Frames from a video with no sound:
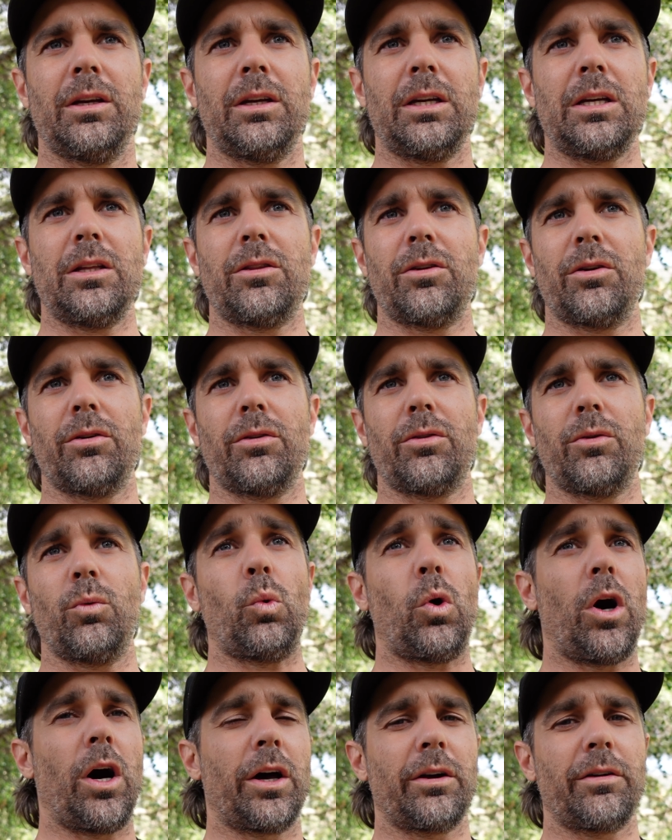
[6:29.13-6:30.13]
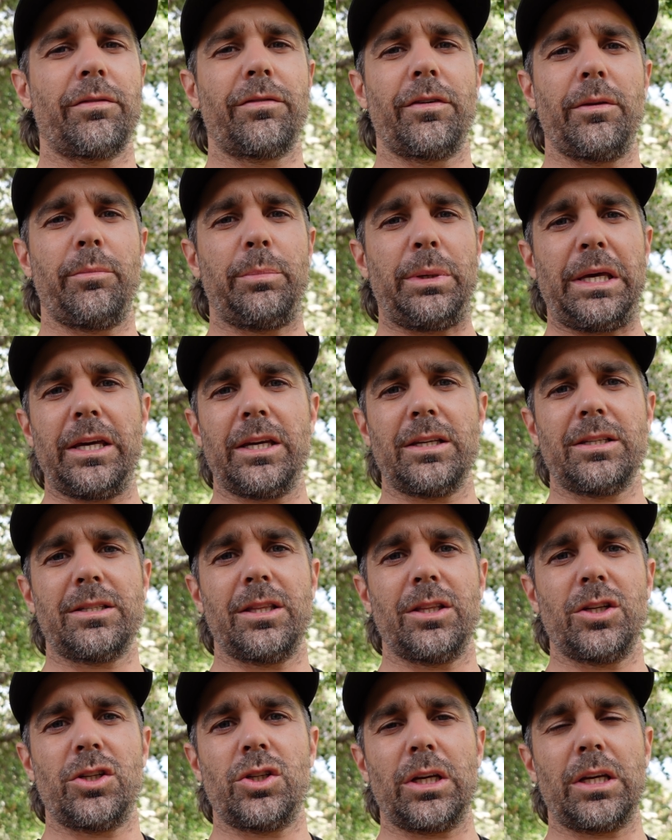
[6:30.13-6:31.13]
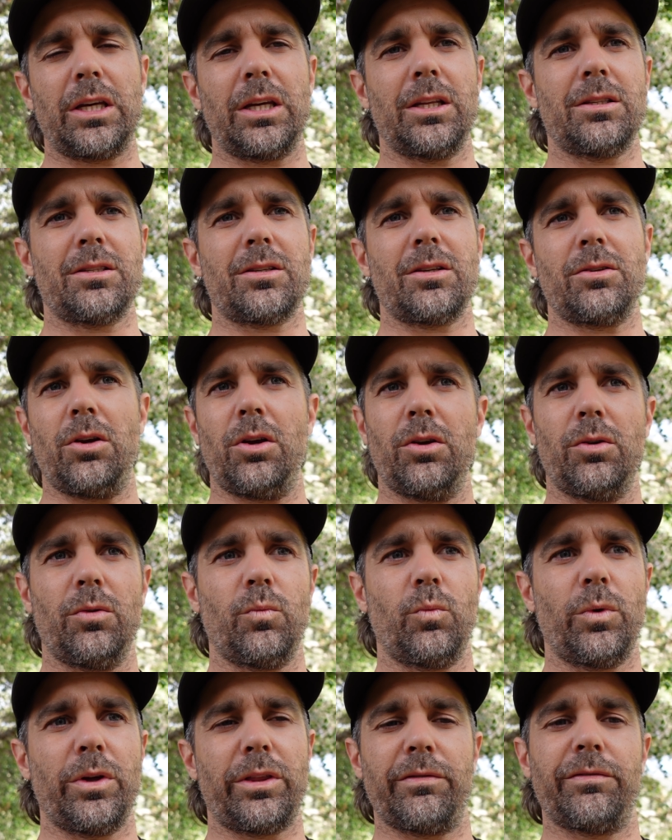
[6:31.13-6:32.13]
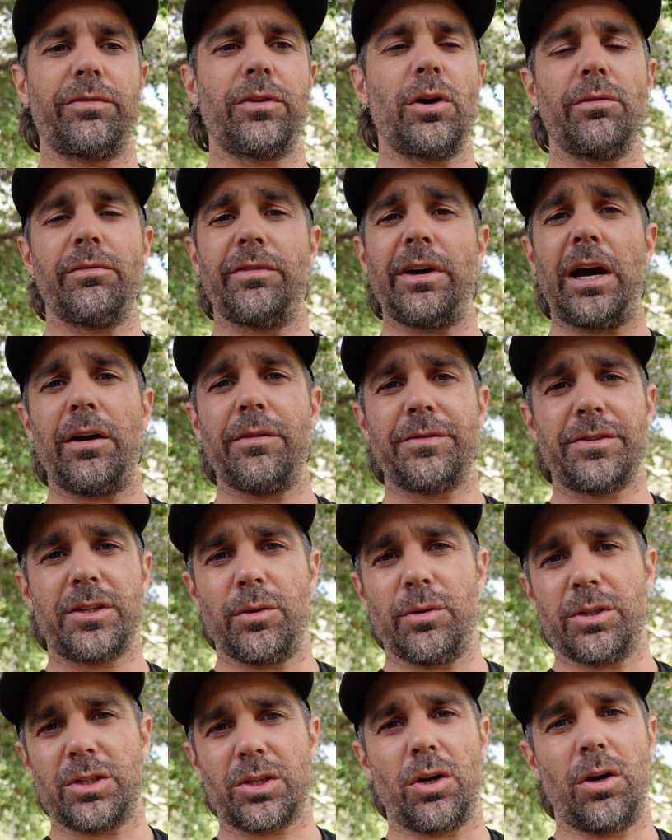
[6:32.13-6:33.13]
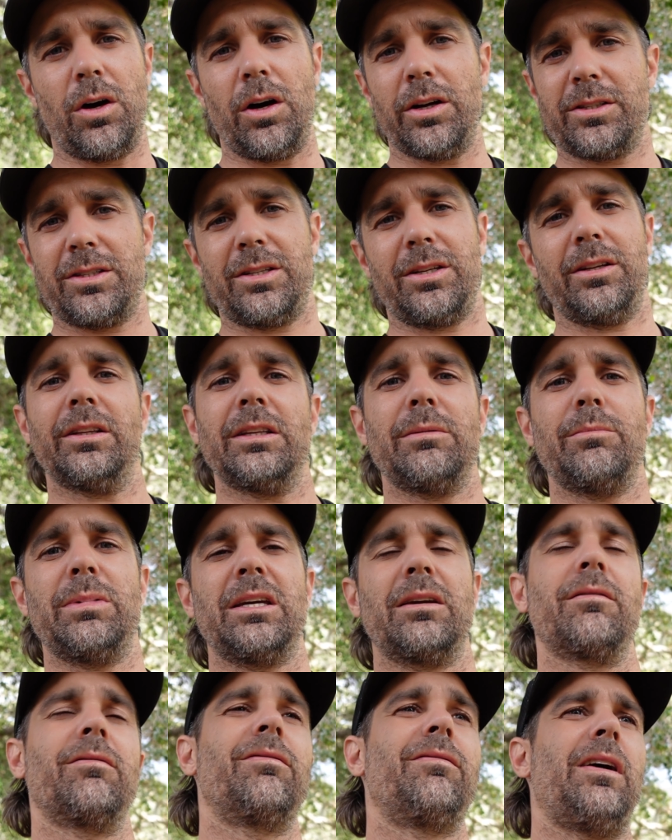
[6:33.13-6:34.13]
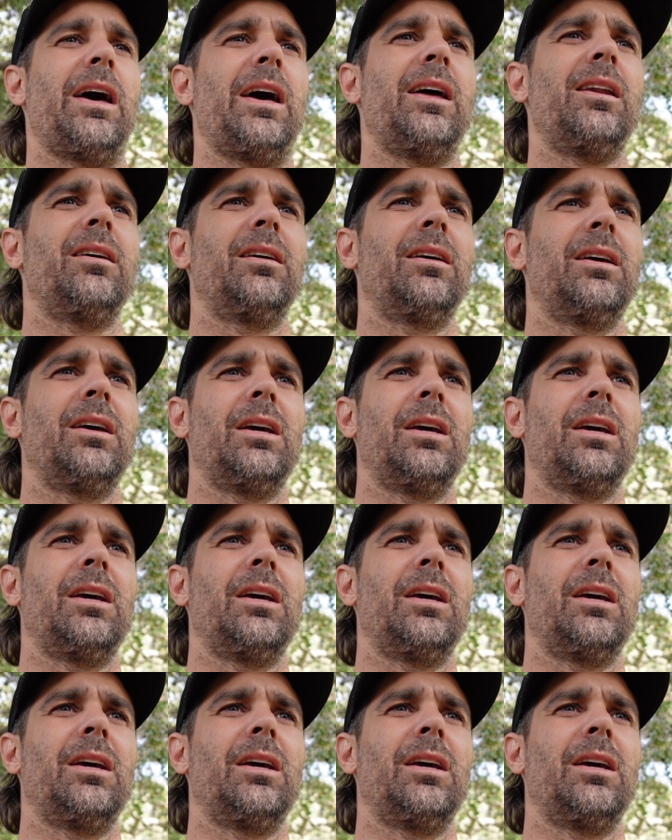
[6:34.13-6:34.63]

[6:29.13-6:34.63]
either the water for the pigs and the chickens with a float valve so it's constantly being fed.